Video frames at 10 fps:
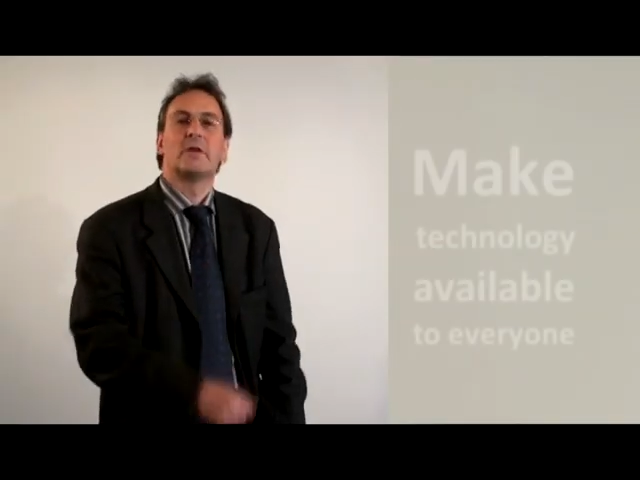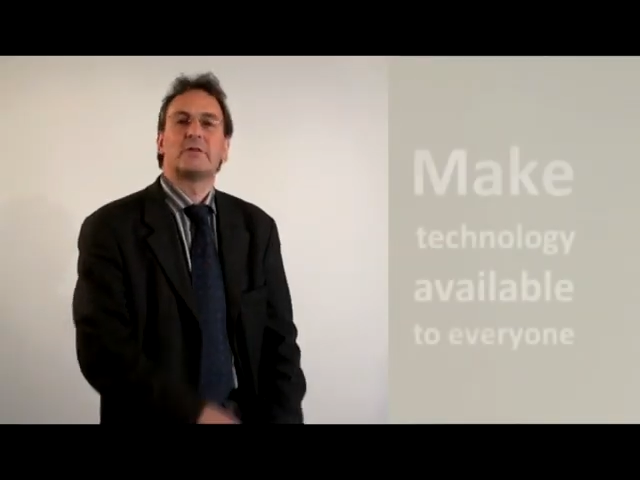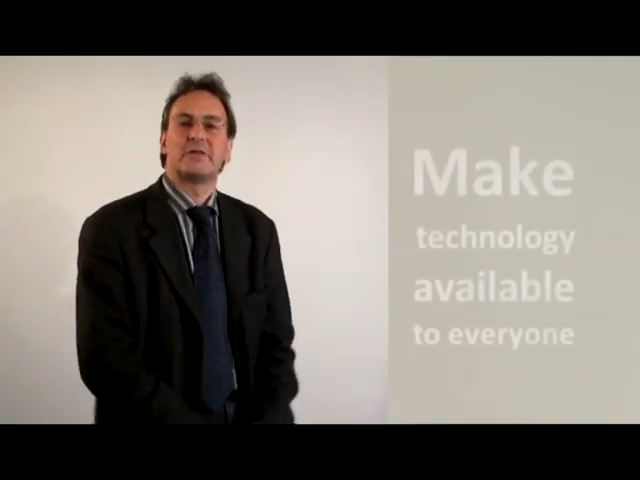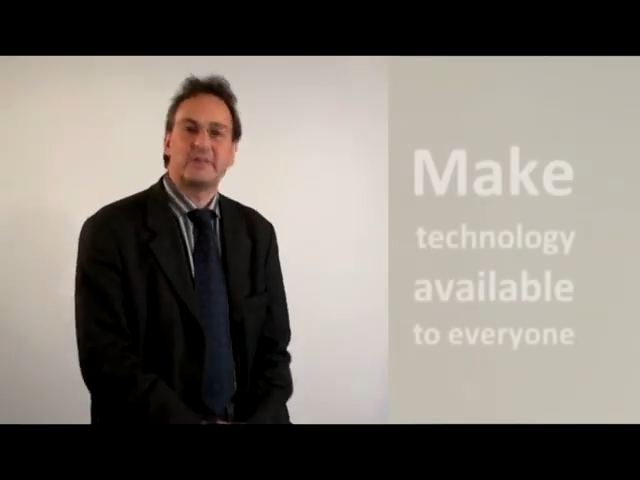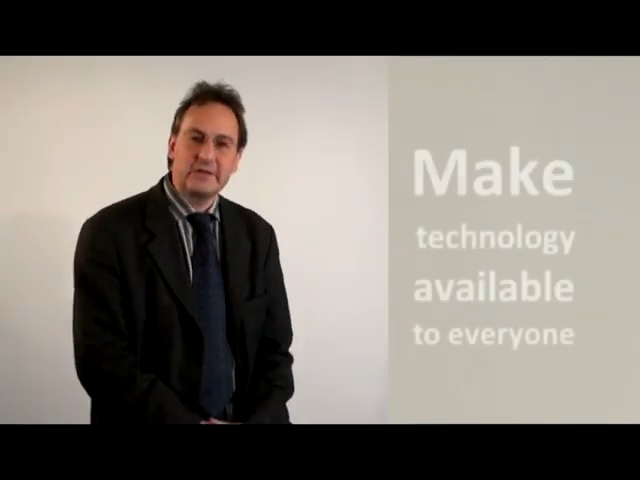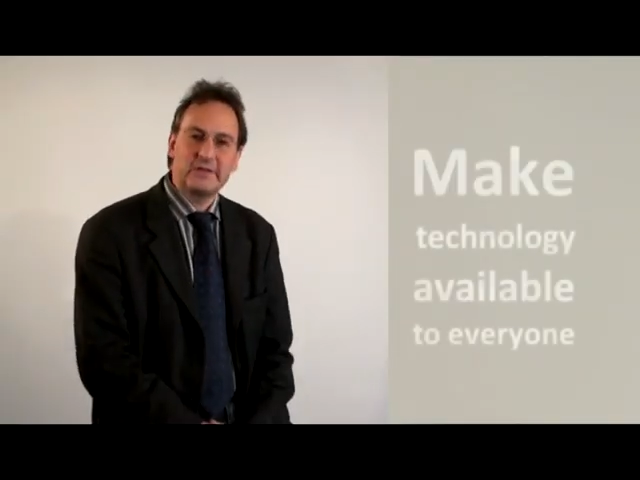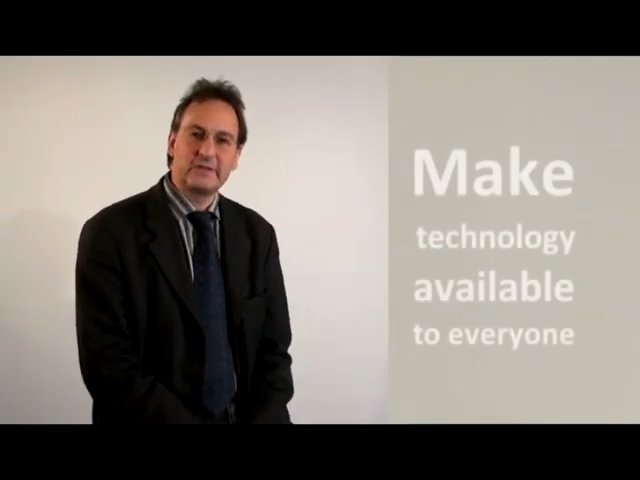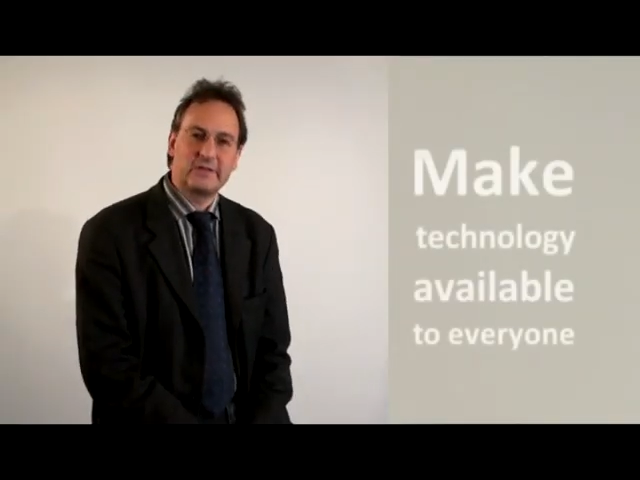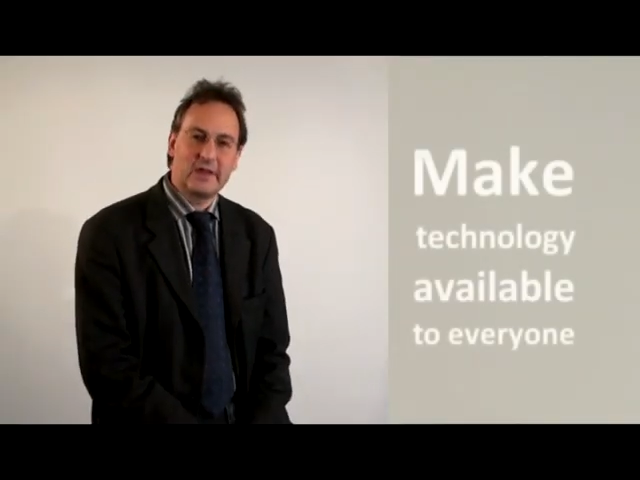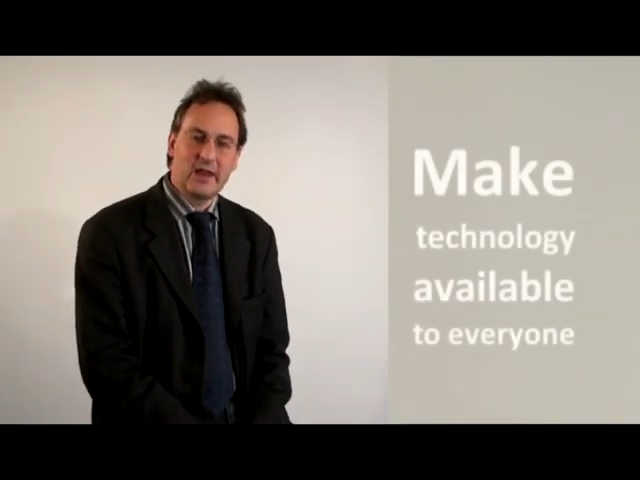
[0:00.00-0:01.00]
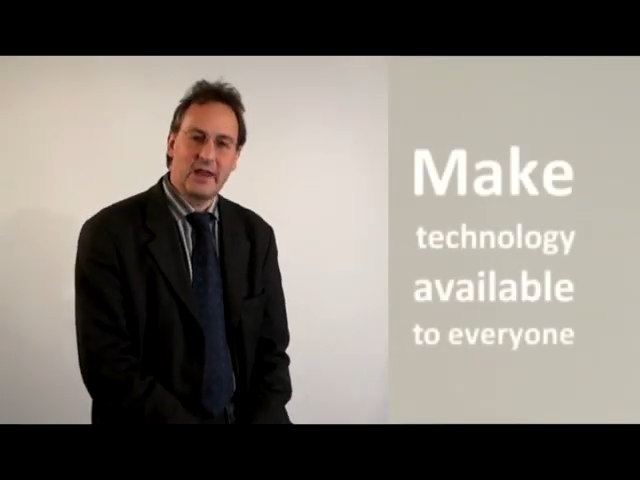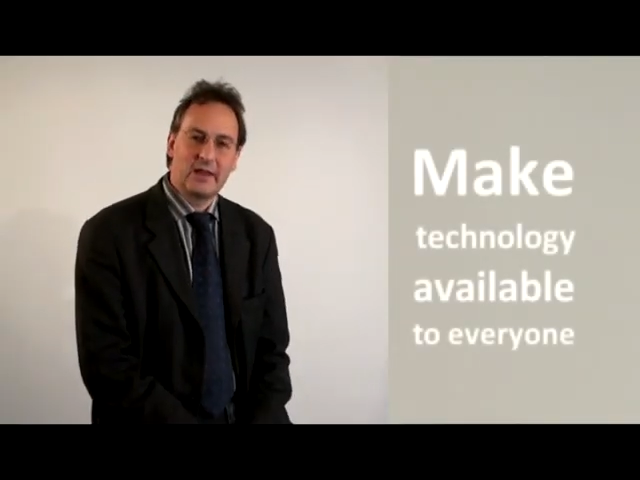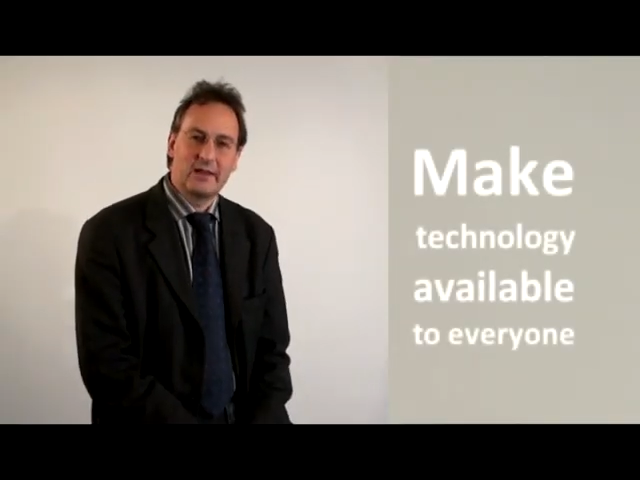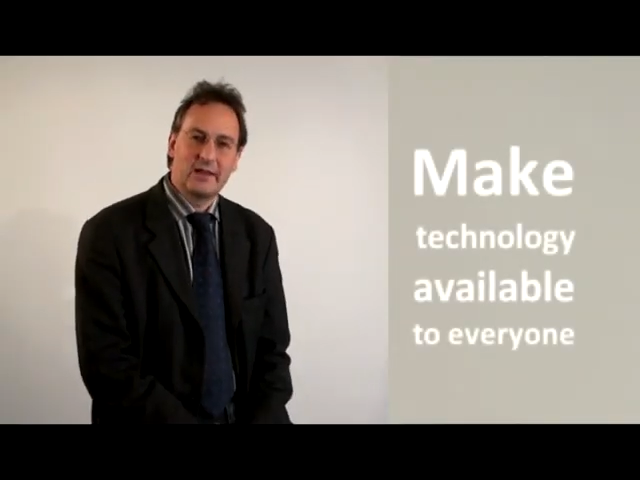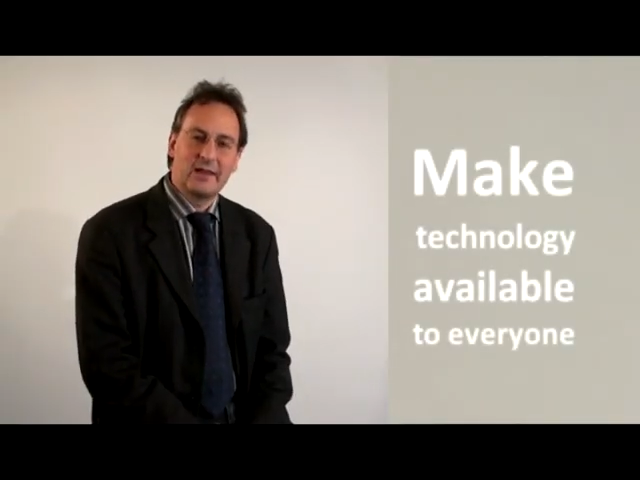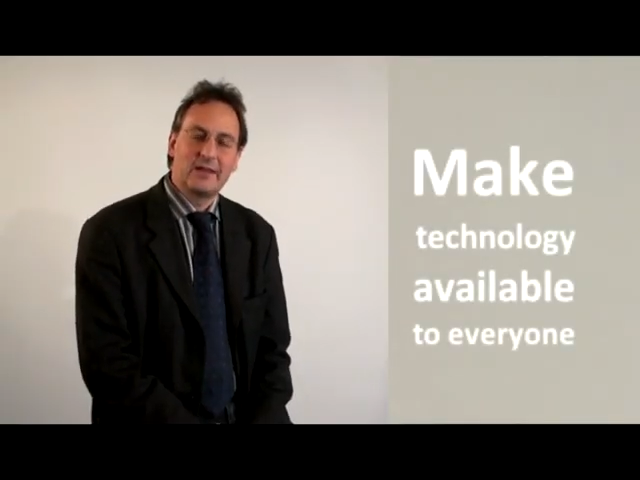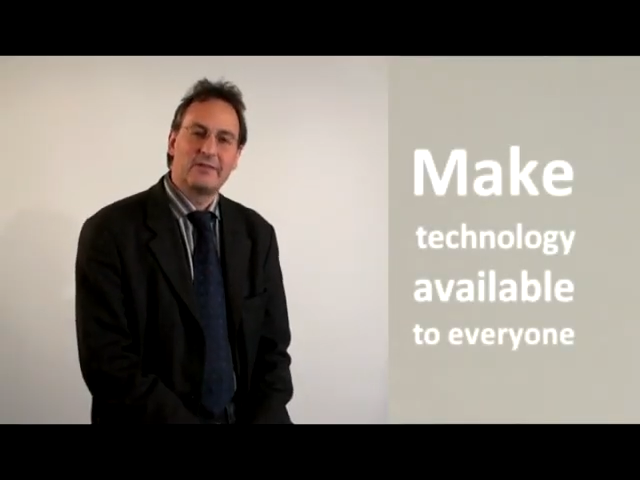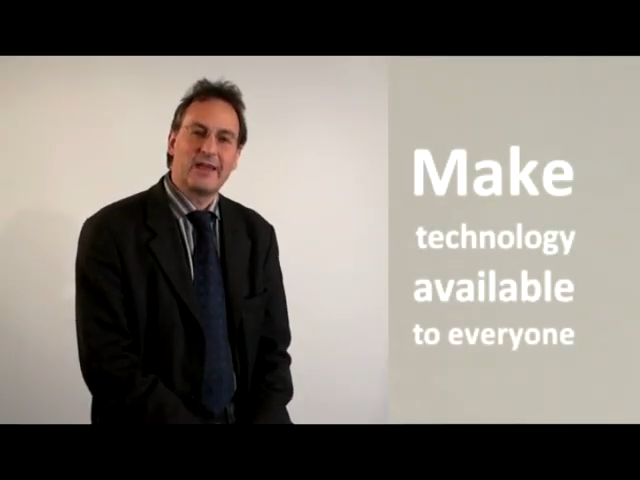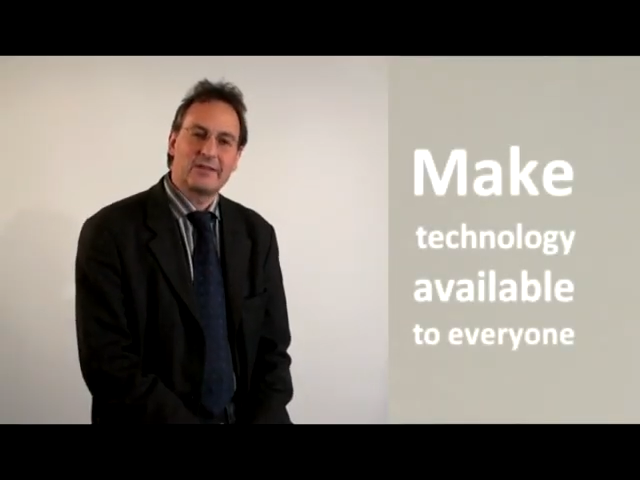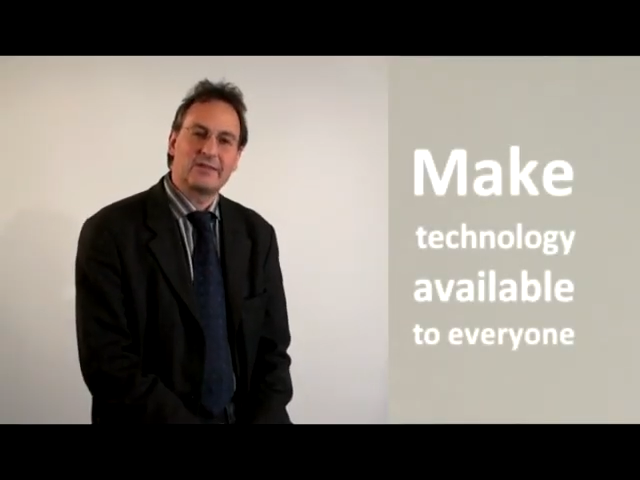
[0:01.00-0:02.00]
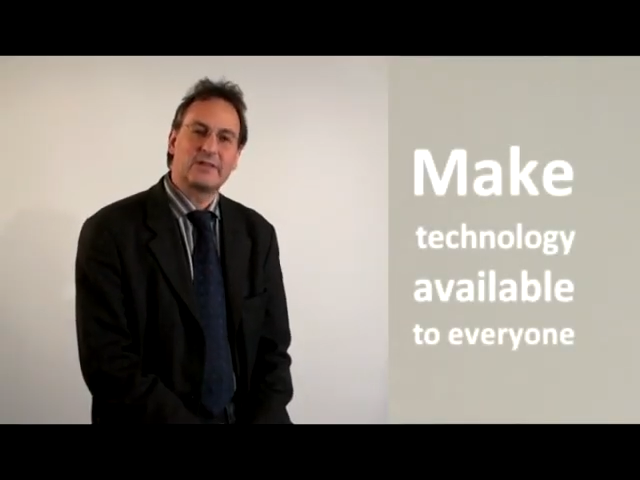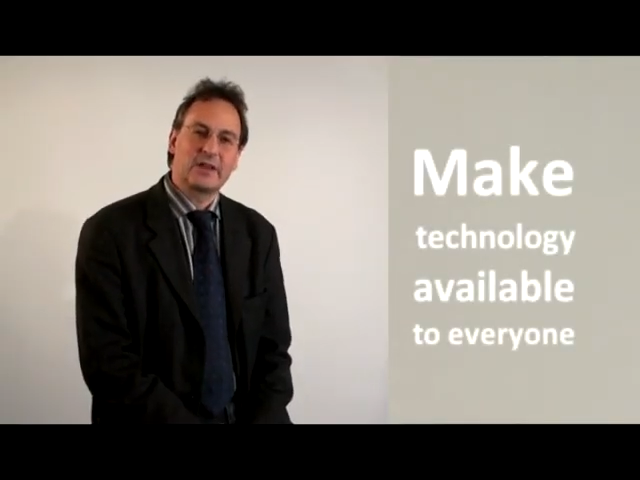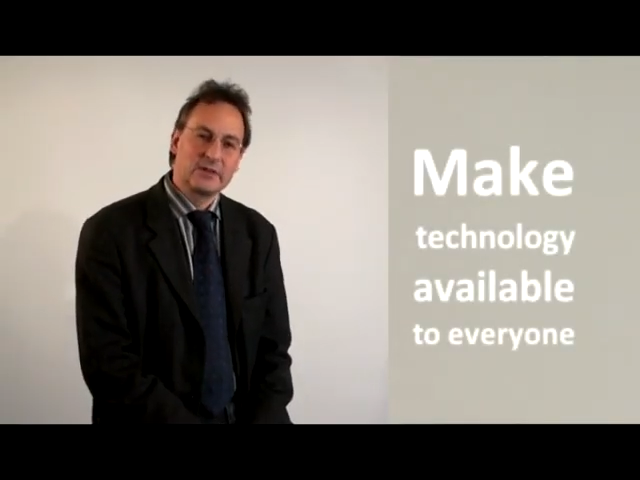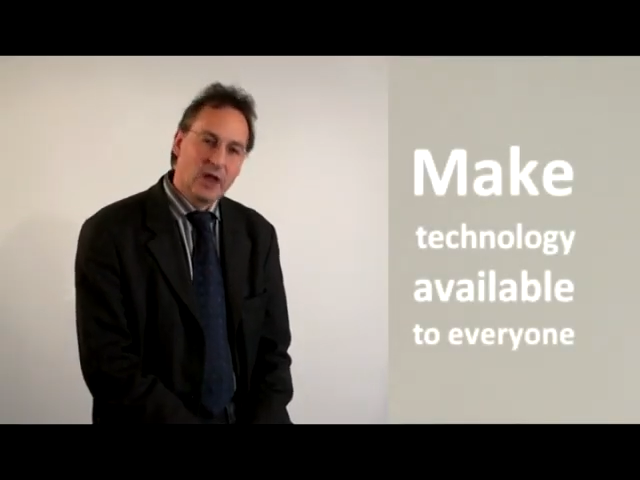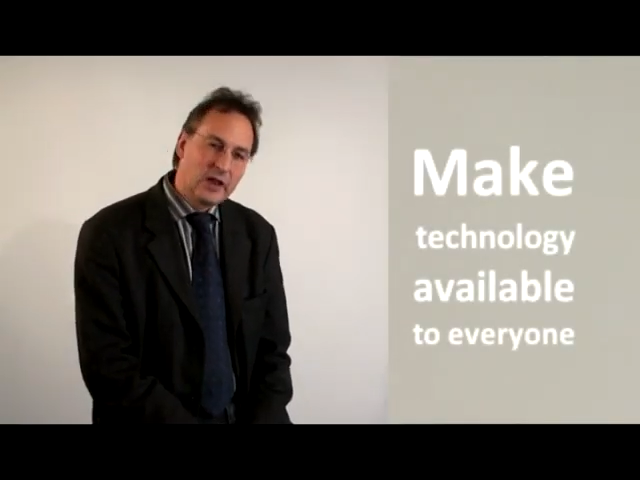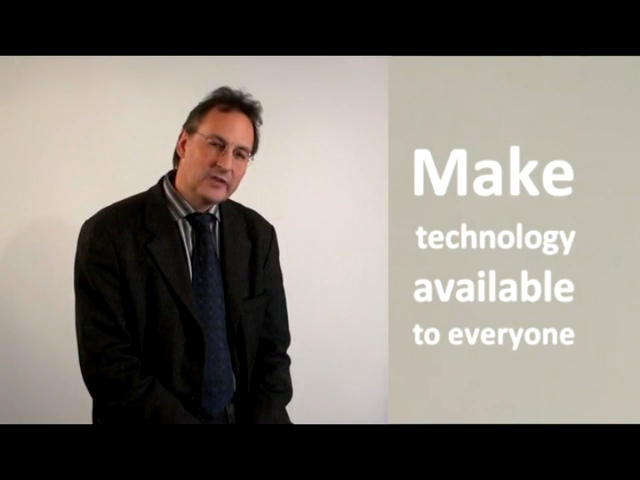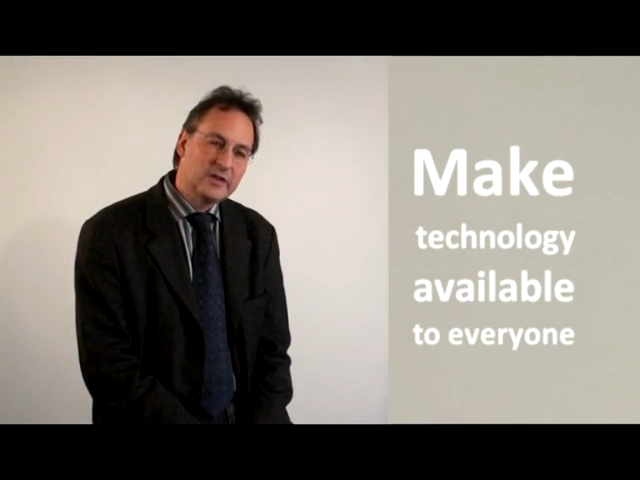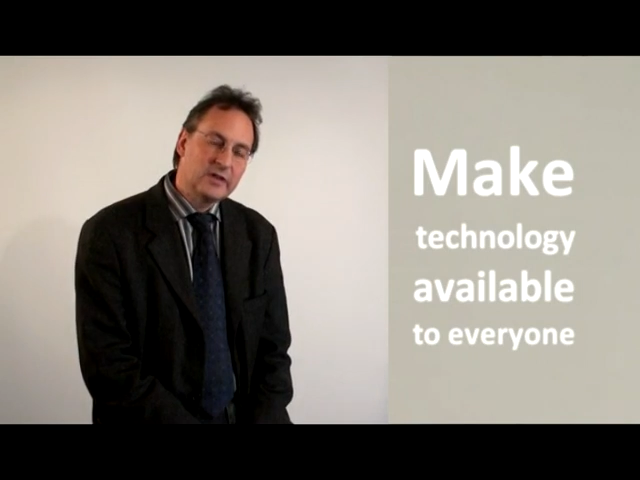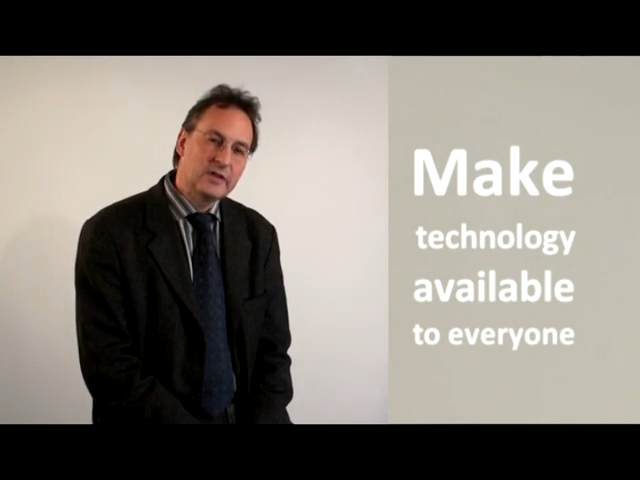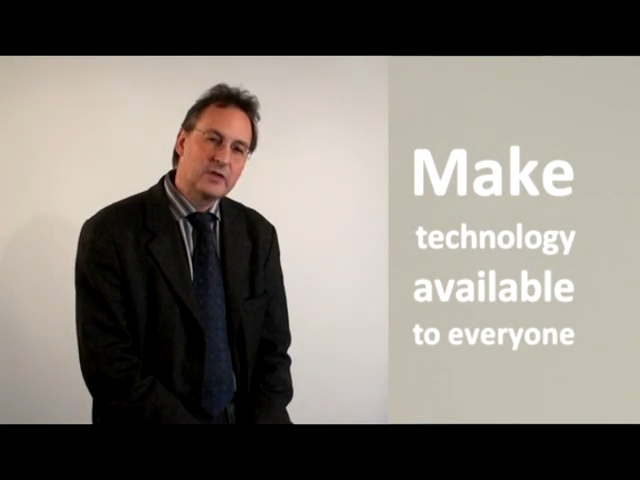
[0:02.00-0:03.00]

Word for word: the citizens say that technology